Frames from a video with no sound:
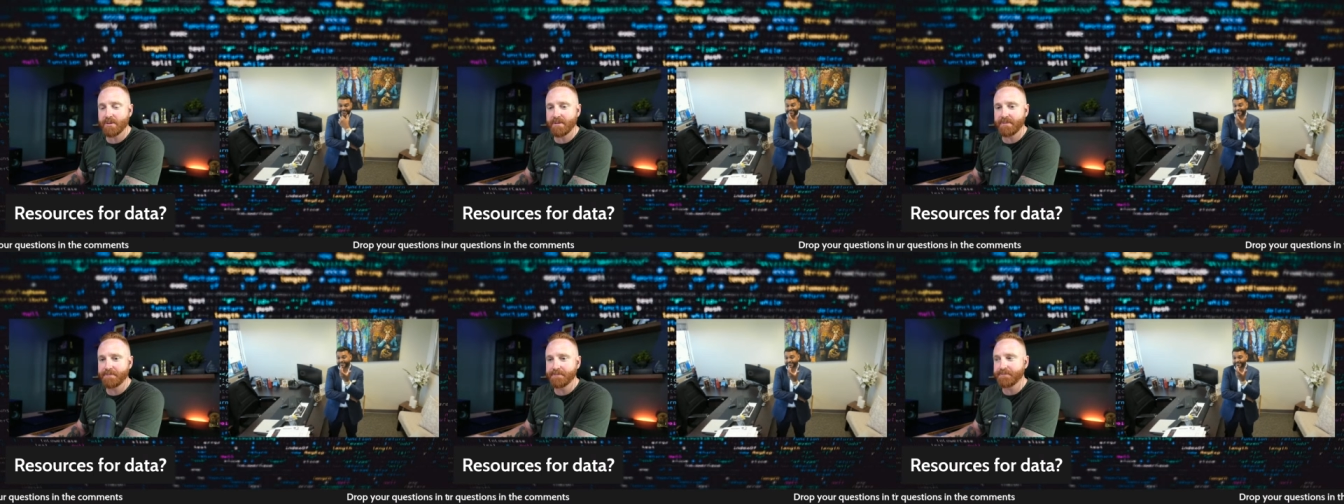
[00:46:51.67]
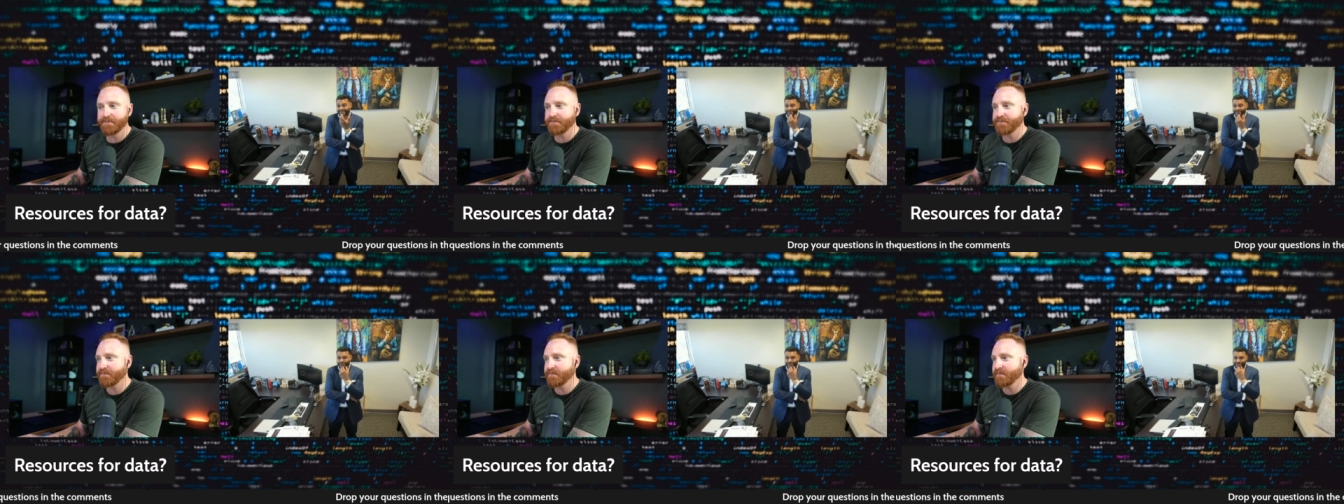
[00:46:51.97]
I think
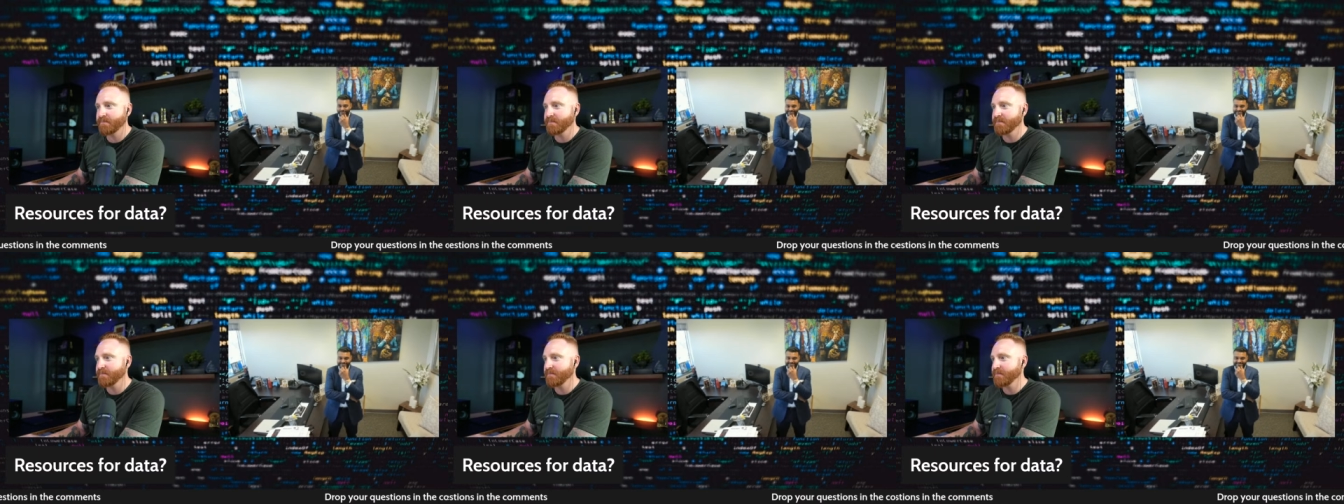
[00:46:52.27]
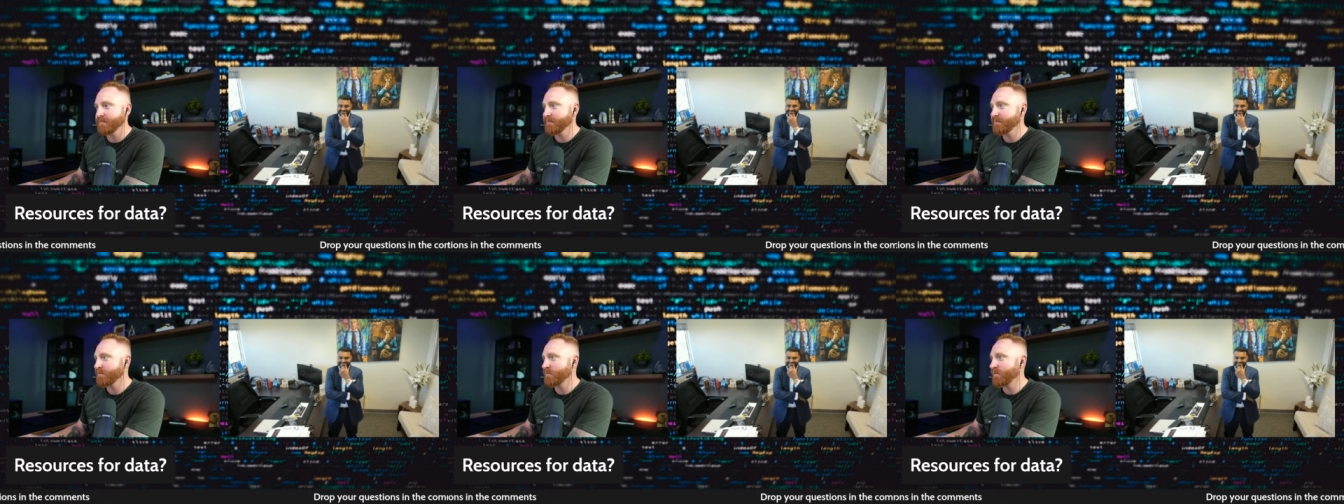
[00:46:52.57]
it's cool.
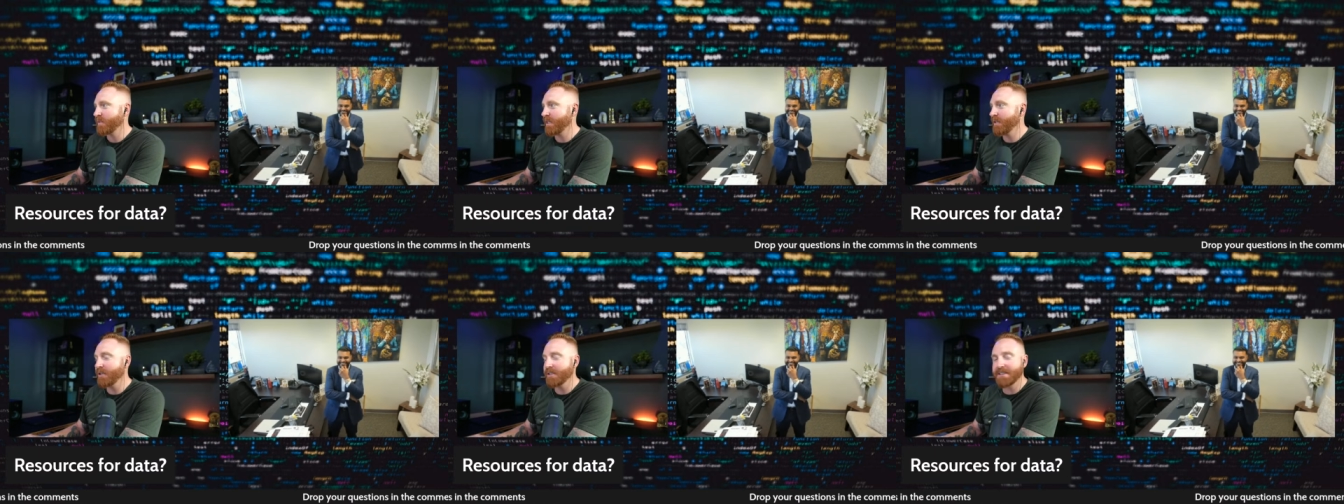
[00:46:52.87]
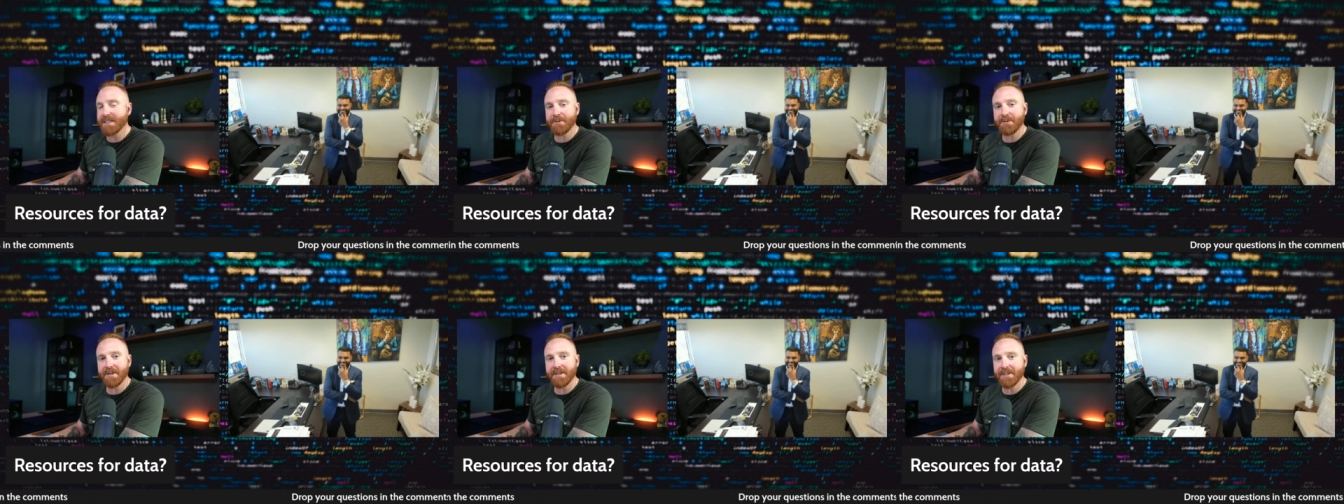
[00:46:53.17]
It looks
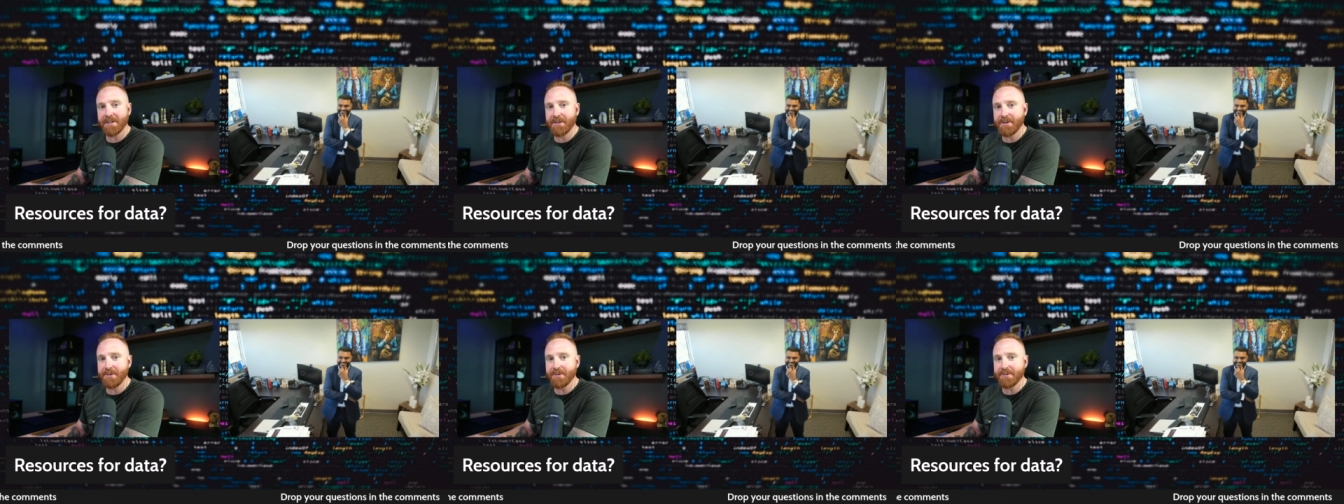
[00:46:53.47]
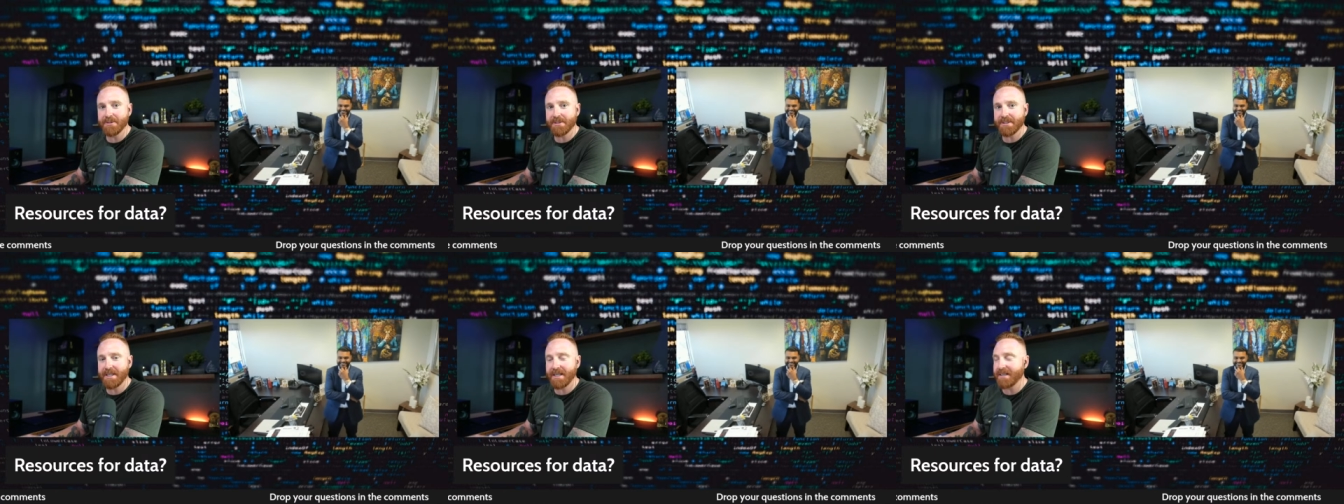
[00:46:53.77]
like we're on the
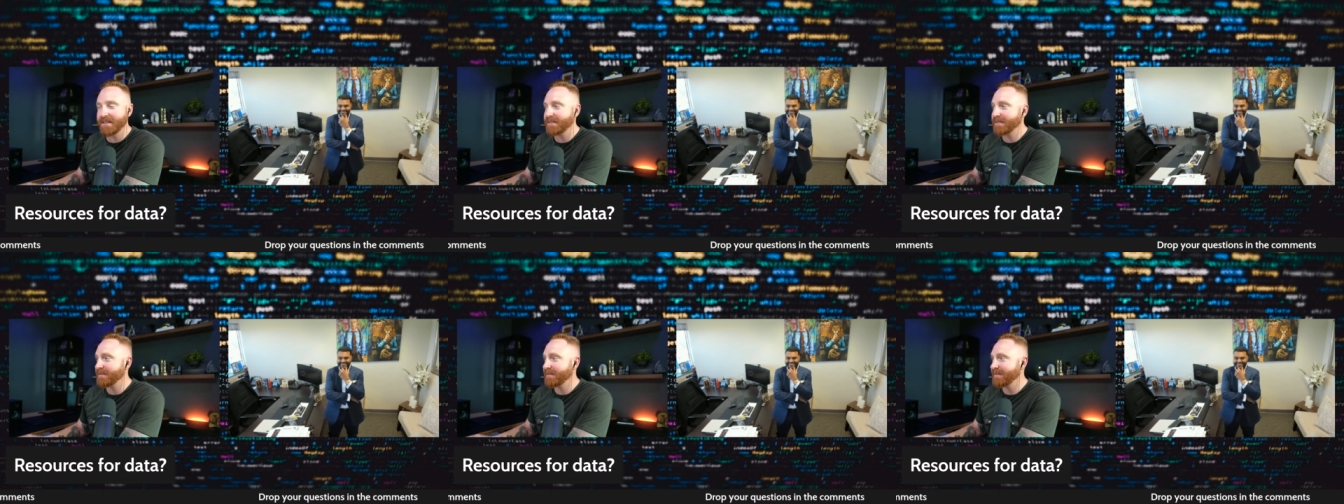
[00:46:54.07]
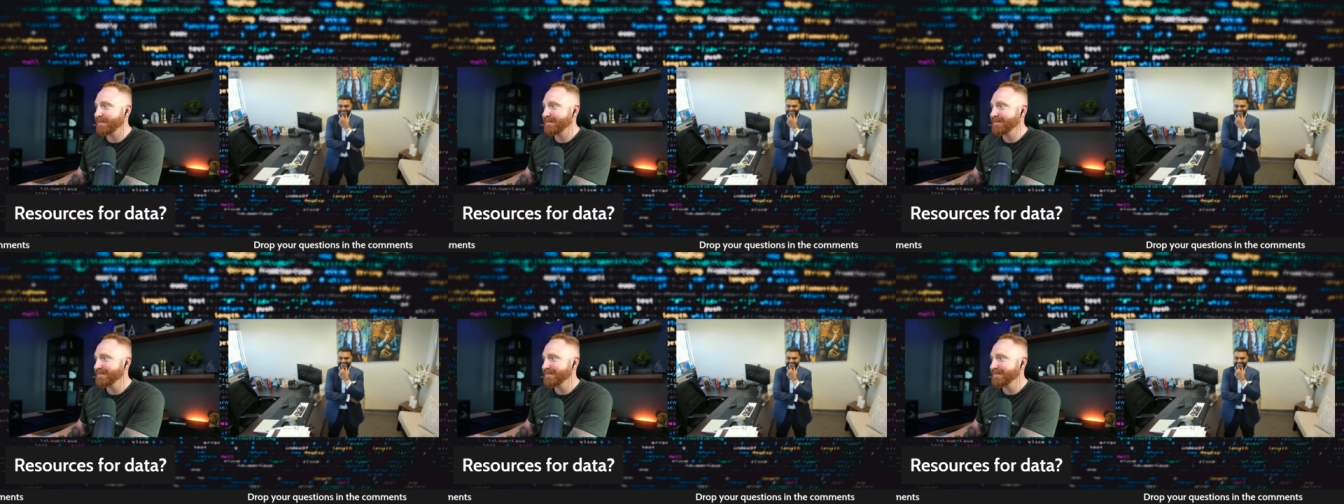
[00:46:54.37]
news, honestly.